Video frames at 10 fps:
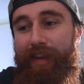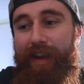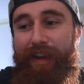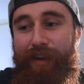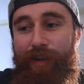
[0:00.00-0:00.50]

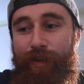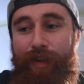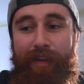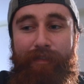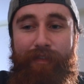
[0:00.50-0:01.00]
and I
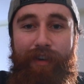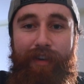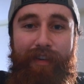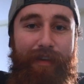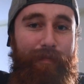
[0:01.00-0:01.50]
know I've
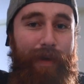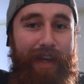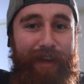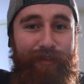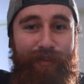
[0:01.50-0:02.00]
got
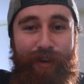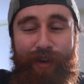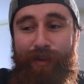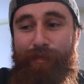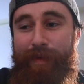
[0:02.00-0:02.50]
my
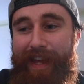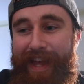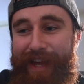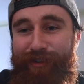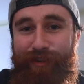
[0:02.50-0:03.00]
intro, my
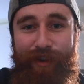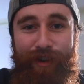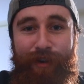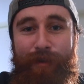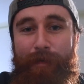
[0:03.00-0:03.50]

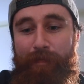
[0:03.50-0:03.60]
outro,